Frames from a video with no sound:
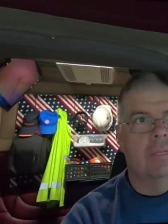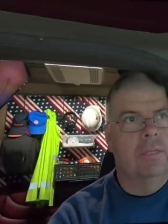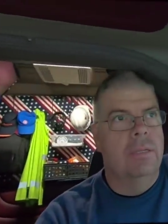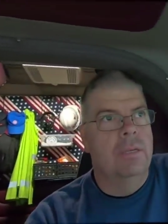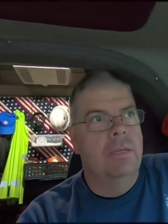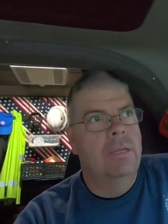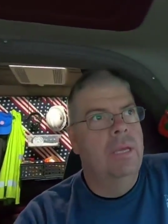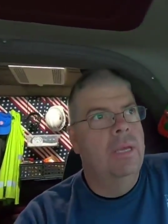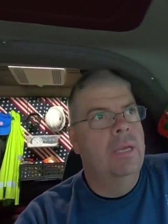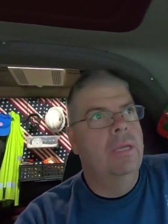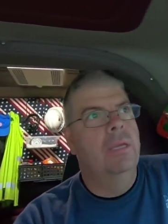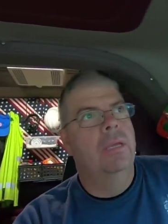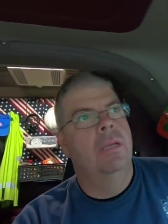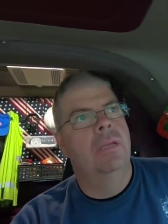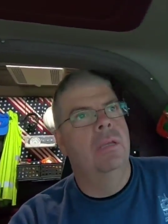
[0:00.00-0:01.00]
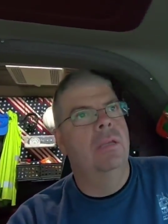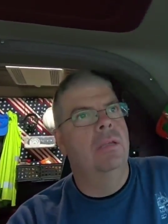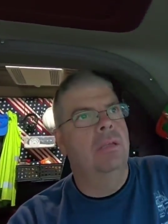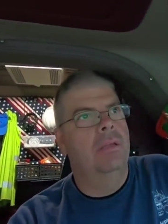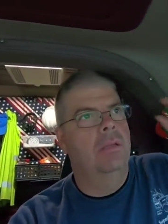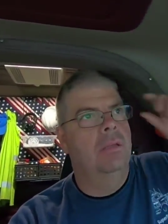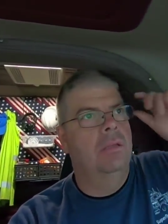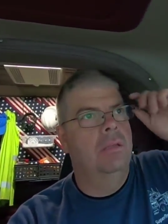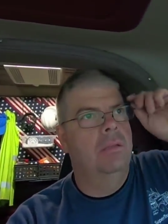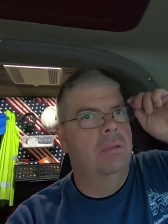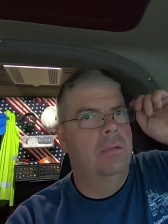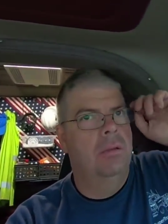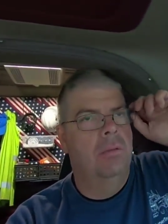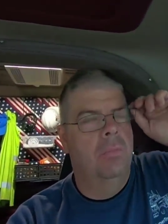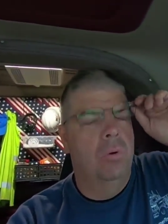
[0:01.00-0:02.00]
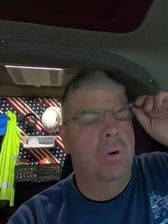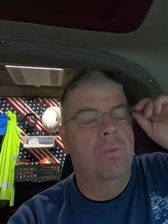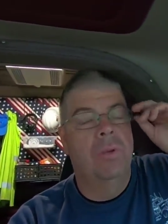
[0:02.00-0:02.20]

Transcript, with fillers: the end of the day. Uh, we're